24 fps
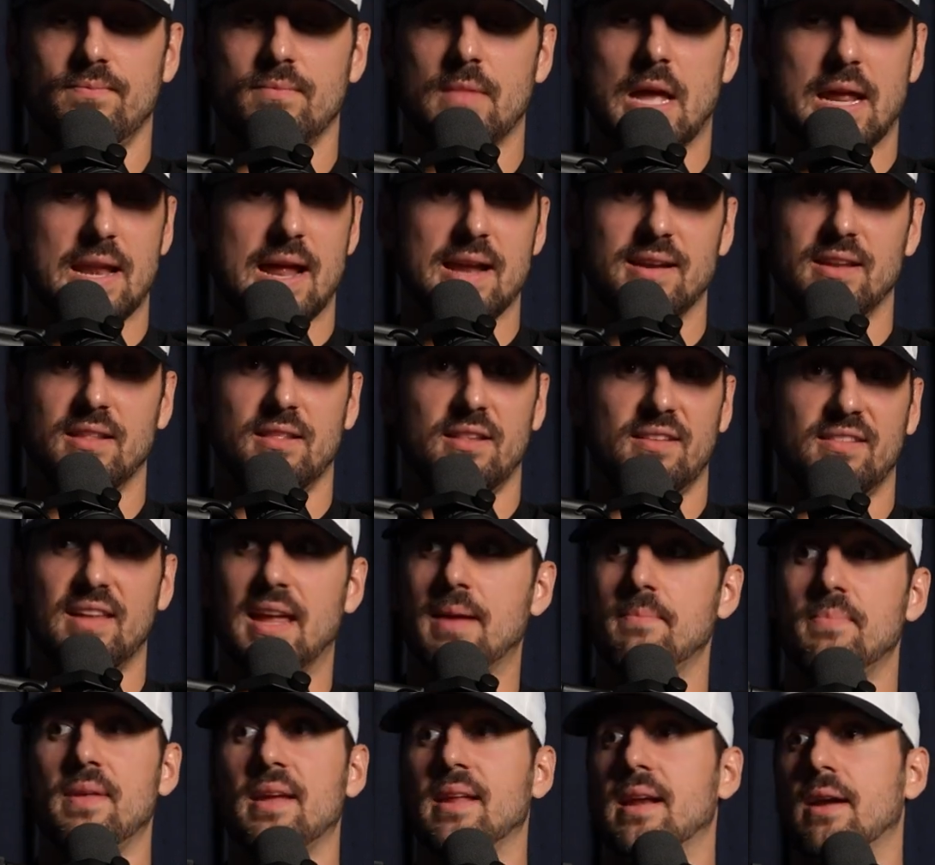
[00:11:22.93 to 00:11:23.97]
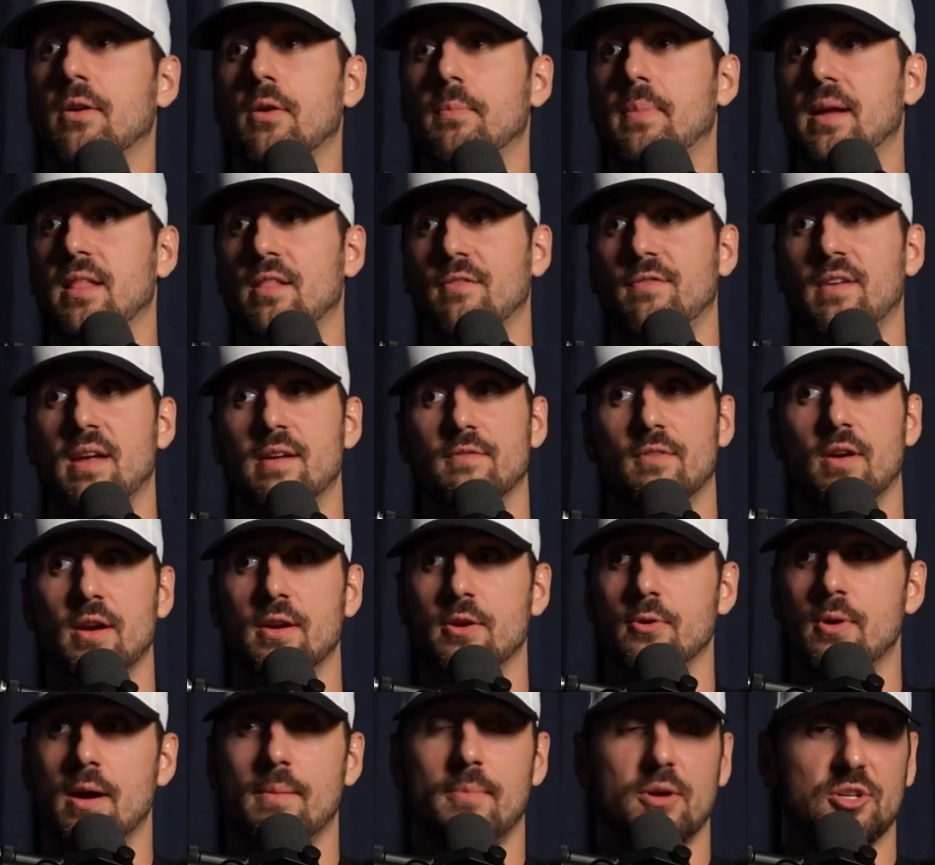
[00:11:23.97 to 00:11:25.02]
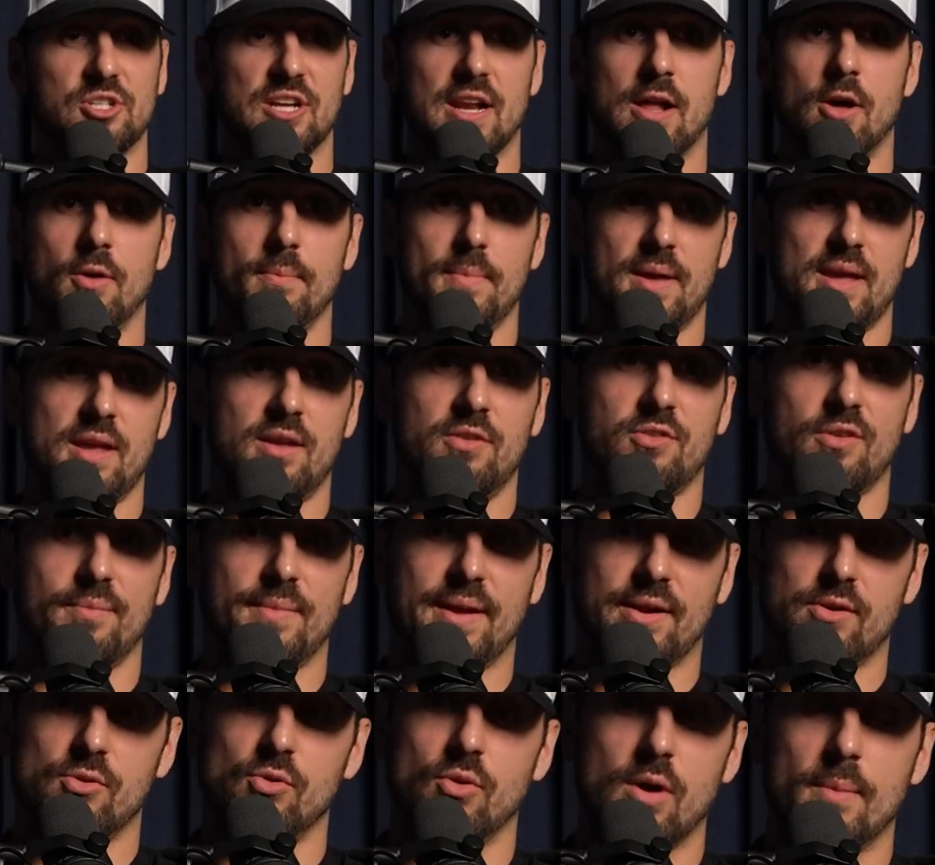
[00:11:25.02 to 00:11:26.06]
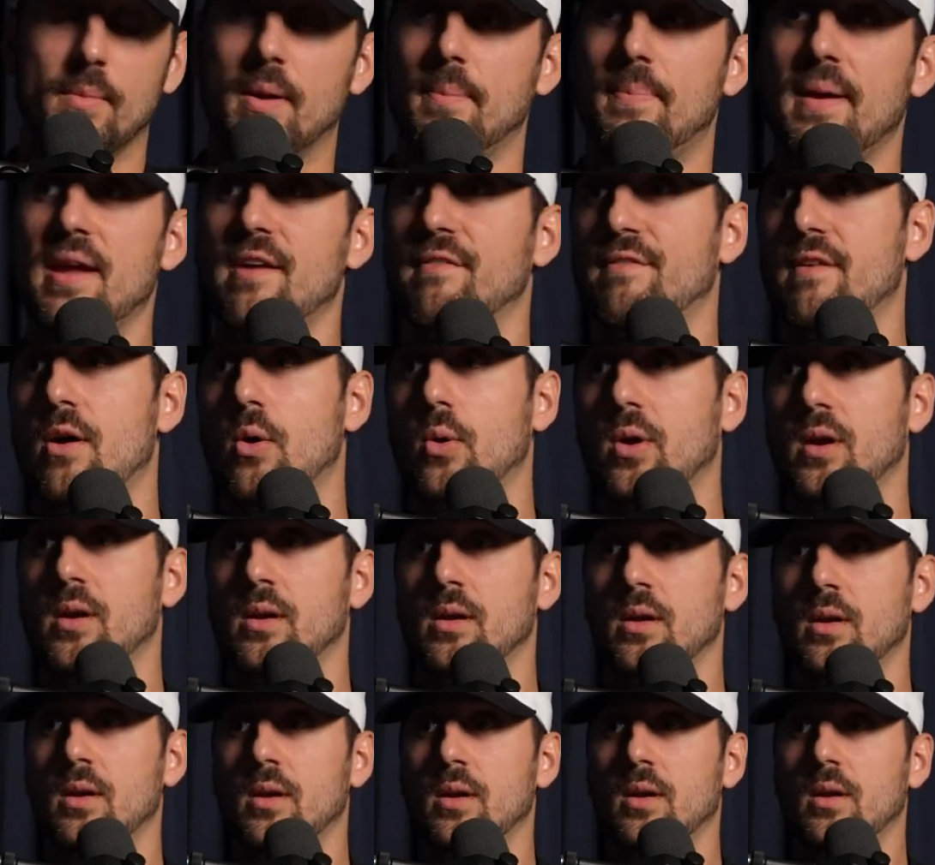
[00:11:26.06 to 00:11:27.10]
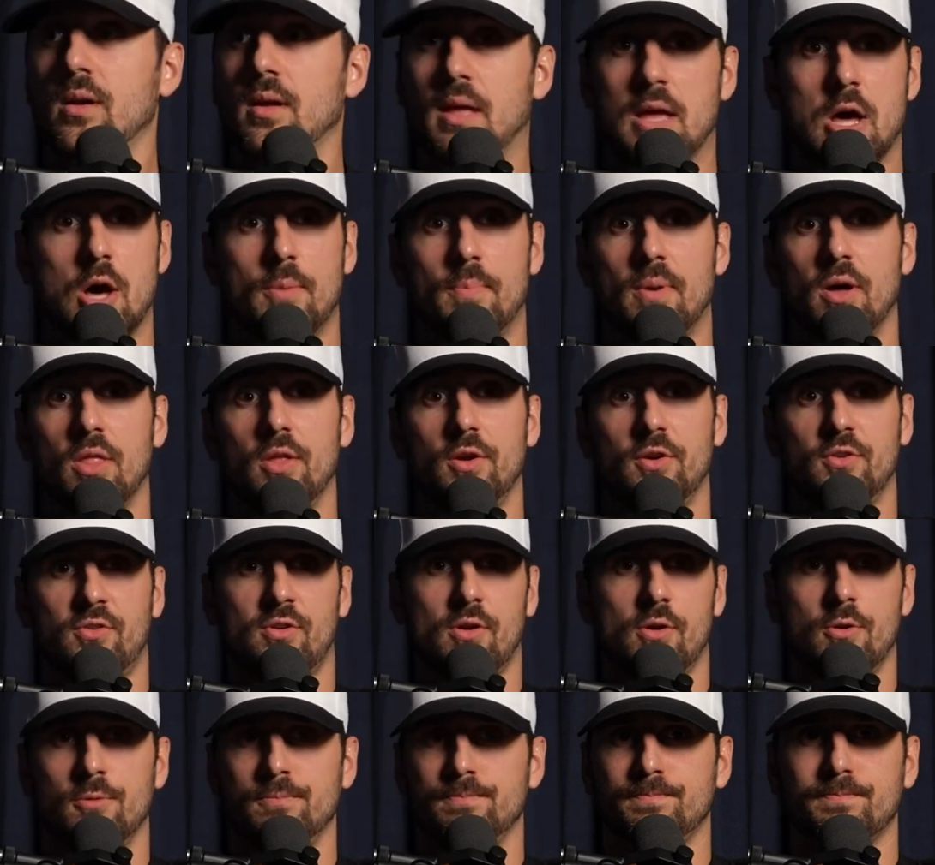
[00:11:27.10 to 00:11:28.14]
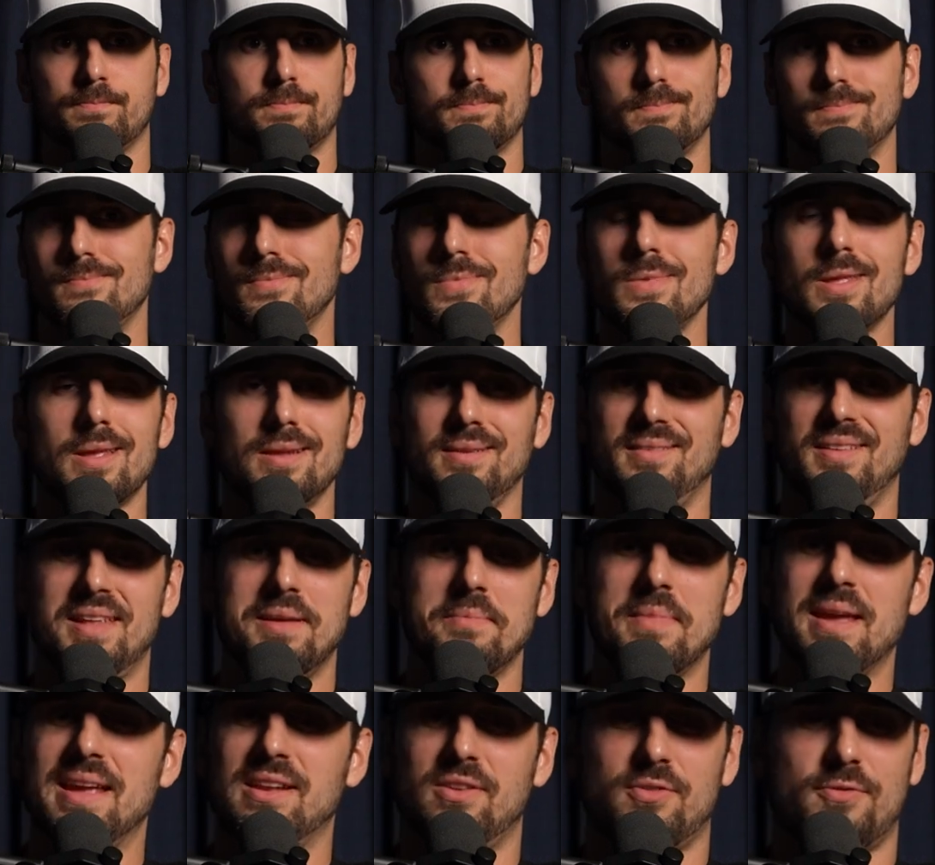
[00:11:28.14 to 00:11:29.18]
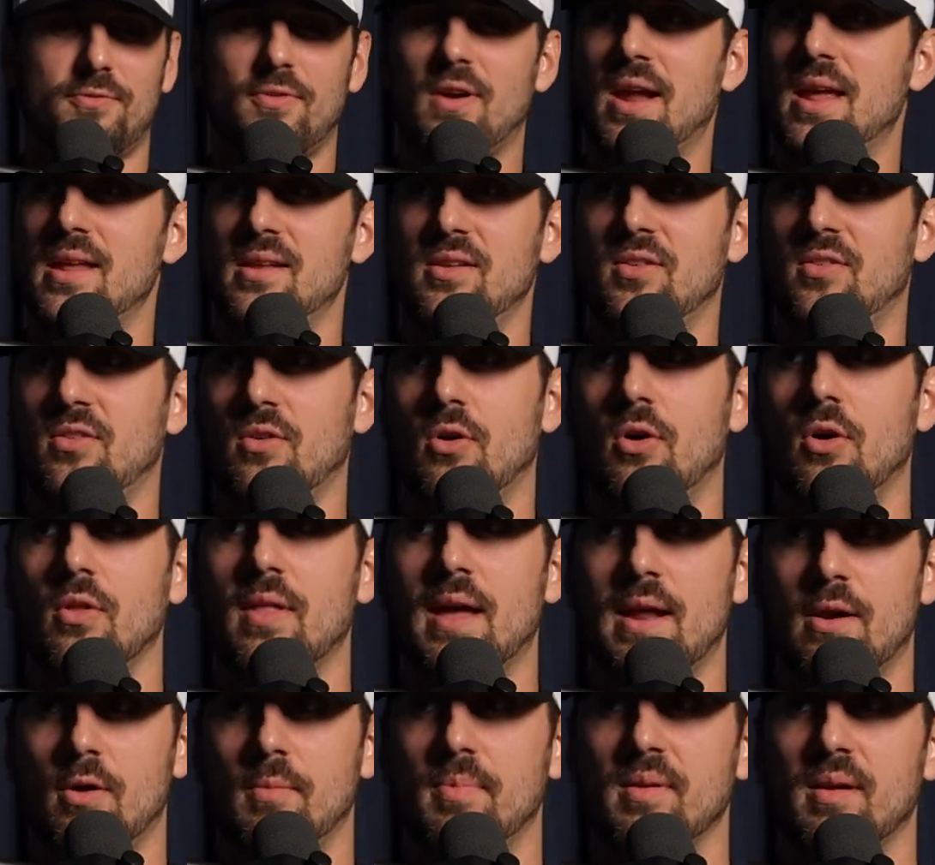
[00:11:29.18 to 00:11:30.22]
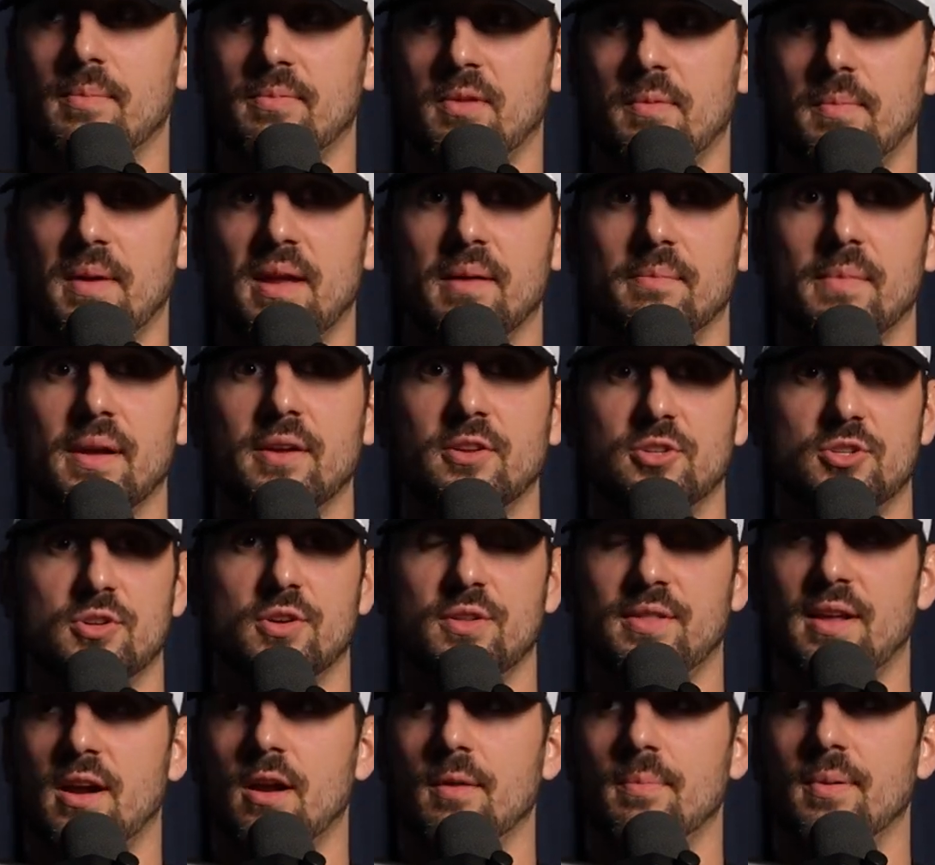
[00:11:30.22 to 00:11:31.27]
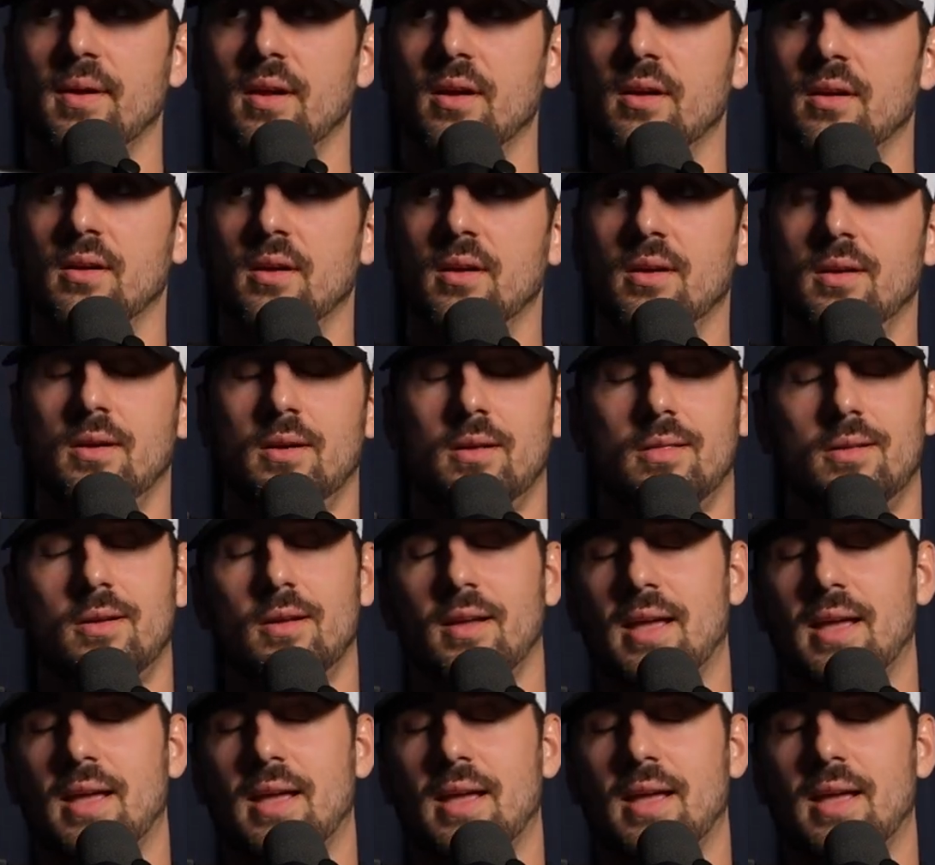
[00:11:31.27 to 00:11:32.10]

and I did the same thing and I repaid the favor. I knew how much it helped me, so I'm like, cool, I'm going to pay it forward, help others. So teammates, friends, all that open up to me. I'm like, you should go to therapy. They're